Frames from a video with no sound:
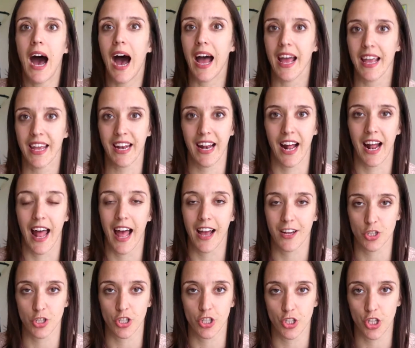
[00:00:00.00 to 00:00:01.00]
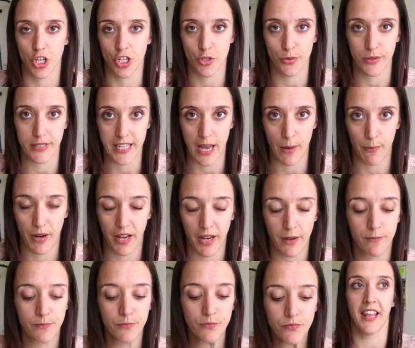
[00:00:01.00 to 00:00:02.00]
I cannot actually change what's
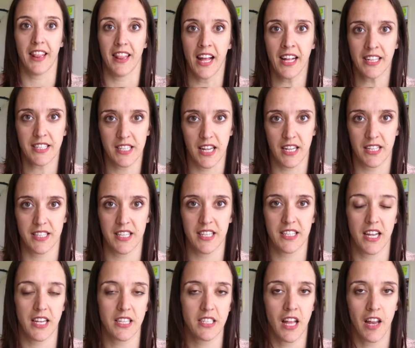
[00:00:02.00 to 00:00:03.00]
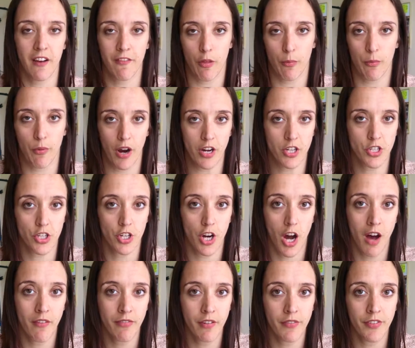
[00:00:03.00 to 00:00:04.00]
happening. In that sense, it takes a lot of the pressure
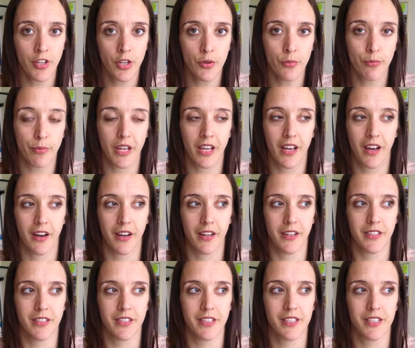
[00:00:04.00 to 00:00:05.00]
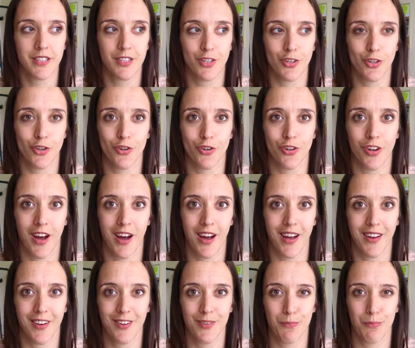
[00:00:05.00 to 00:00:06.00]
off of you because you're
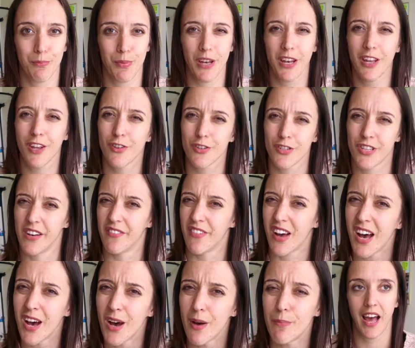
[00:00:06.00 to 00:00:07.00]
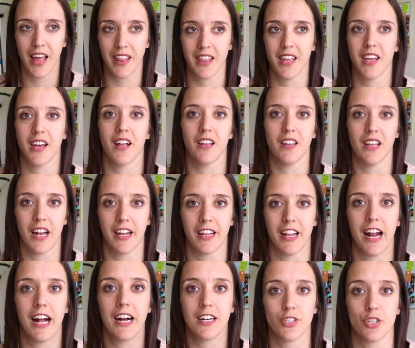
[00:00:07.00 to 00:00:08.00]
not beating yourself up. I think a lot of
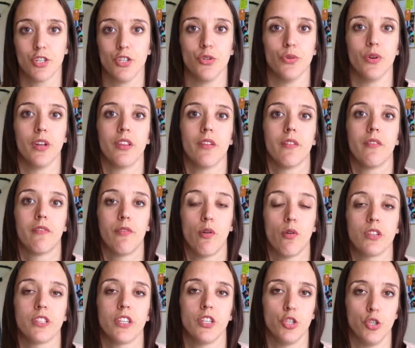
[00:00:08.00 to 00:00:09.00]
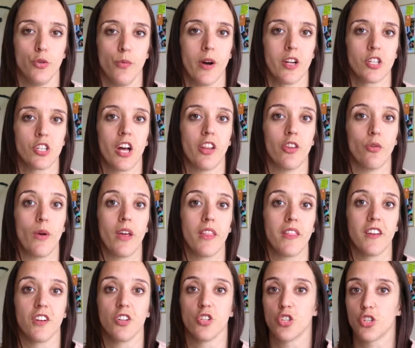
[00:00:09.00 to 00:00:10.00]
that has to do with focusing too much on the way
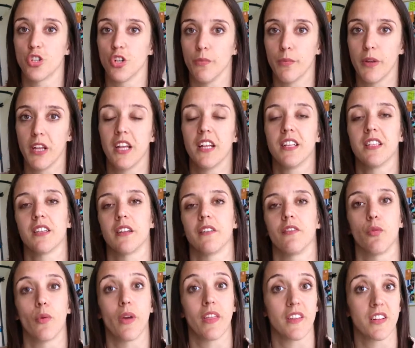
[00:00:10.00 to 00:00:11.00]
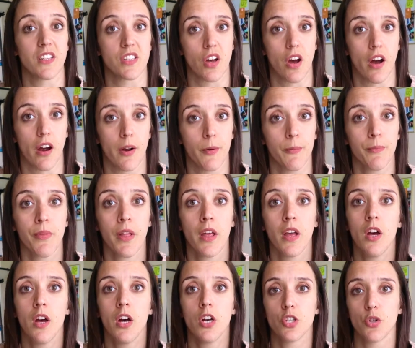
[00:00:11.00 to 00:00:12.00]
things should be instead of the way things are.
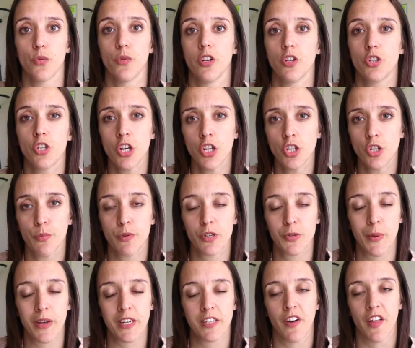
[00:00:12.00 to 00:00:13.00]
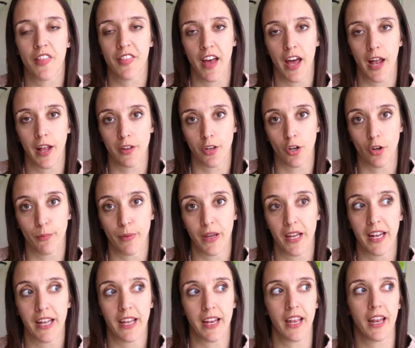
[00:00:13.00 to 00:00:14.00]
So when you change your perspective on that a little
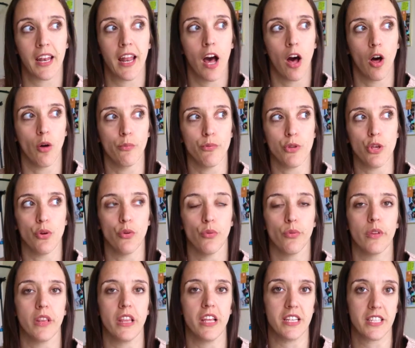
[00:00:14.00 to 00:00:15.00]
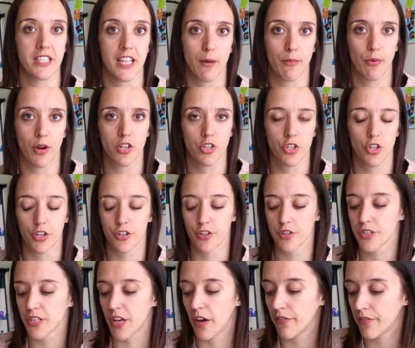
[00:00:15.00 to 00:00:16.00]
bit, it can help you release that pressure on
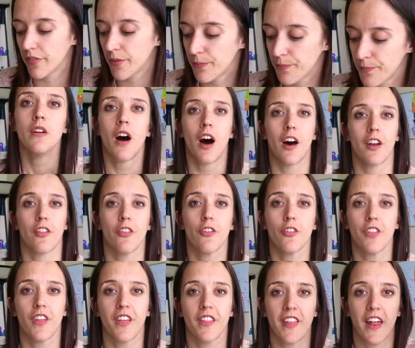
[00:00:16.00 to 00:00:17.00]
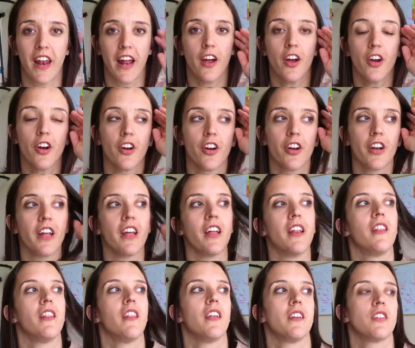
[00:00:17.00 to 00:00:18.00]
yourself. Another thing that I heard
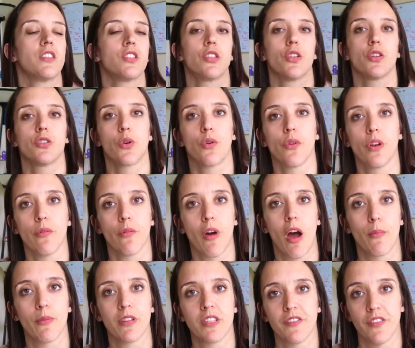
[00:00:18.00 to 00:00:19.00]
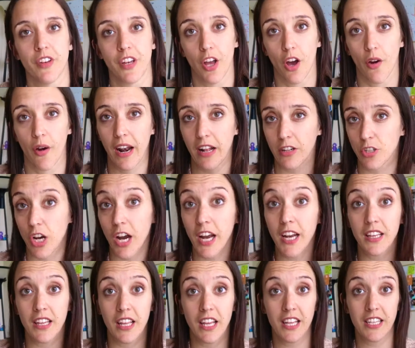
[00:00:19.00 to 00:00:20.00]
in this Tony Robbins video, and I'll try
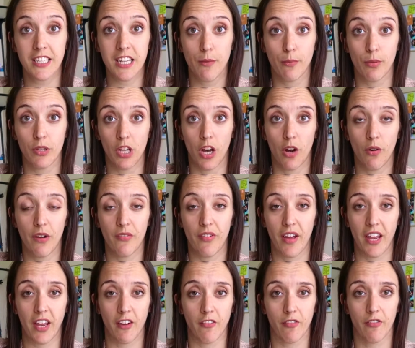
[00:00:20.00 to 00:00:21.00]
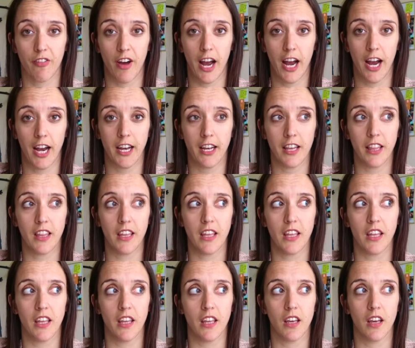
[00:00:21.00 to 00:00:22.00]
and link it down below if I can find
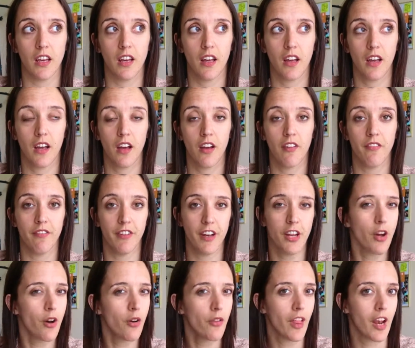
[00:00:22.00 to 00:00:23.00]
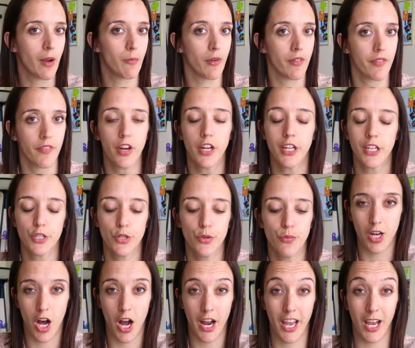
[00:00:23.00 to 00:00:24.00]
the video that I'm referring to
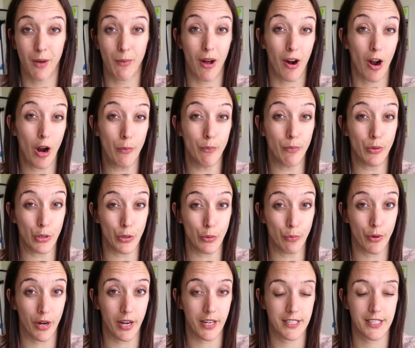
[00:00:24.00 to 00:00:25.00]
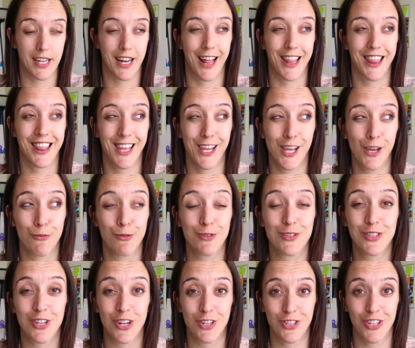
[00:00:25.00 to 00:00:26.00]
talking about our blueprint. And I think it was
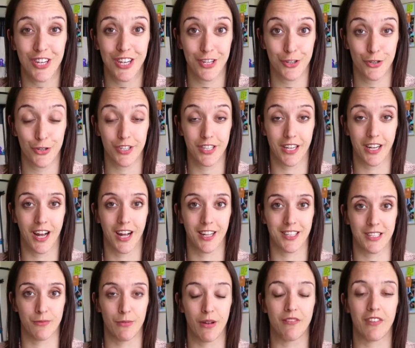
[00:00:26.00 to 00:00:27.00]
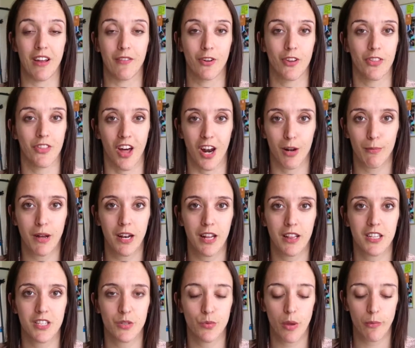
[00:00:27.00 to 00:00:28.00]
such an interesting concept. I've never thought about
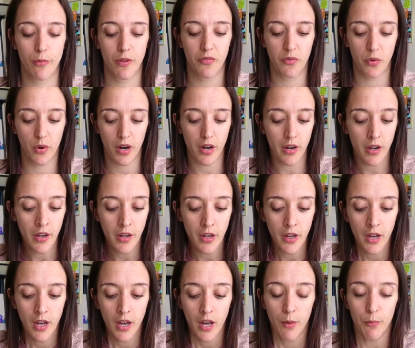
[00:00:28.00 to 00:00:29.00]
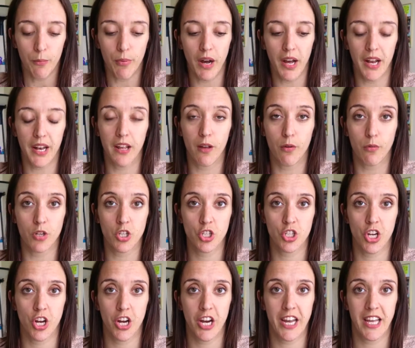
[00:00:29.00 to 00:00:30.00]
it this way before, but it was
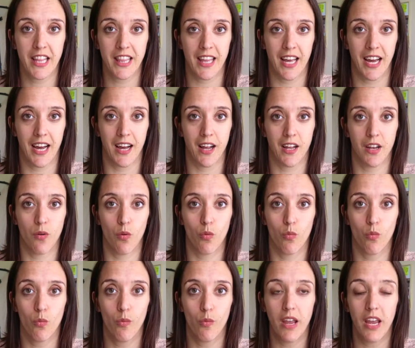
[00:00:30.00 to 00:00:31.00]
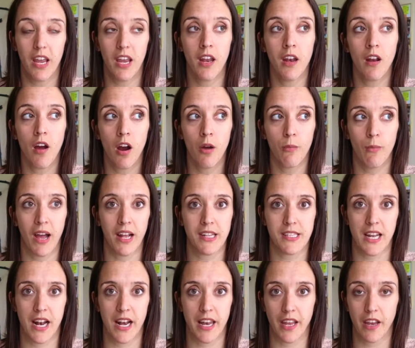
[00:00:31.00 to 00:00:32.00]
sharing that in our
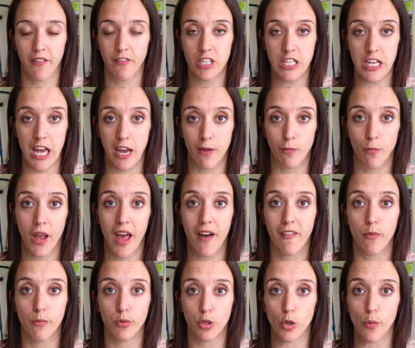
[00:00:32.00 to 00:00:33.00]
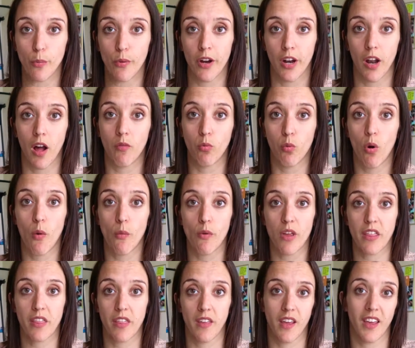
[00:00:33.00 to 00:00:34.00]
minds at any given time, we have a blueprint of what
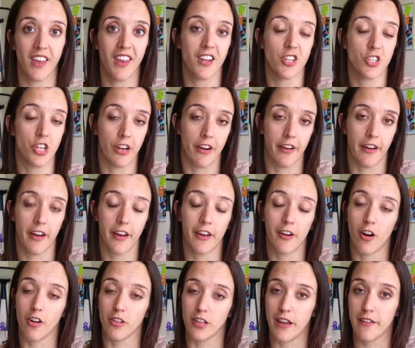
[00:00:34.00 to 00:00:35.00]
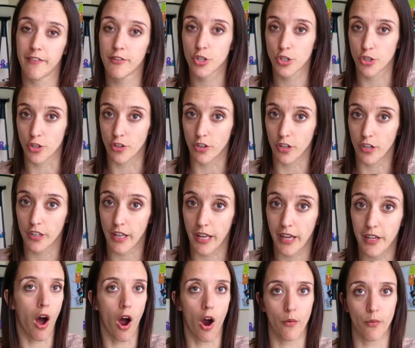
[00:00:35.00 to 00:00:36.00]
we think each area in our life should look
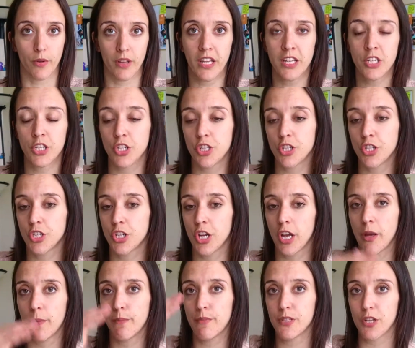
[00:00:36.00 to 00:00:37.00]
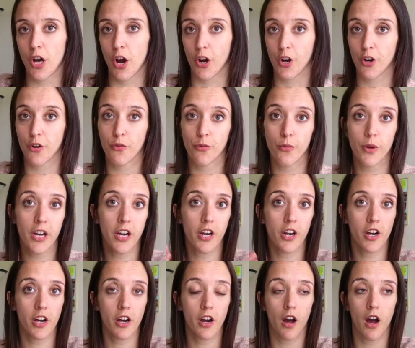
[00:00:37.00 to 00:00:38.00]
like. Our relationships, our
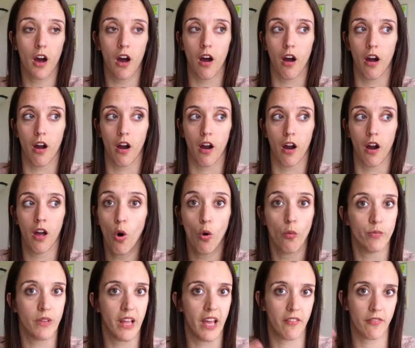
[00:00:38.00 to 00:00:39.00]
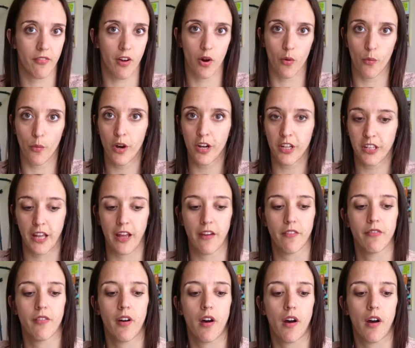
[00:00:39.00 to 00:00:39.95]
career, our home life, our work life,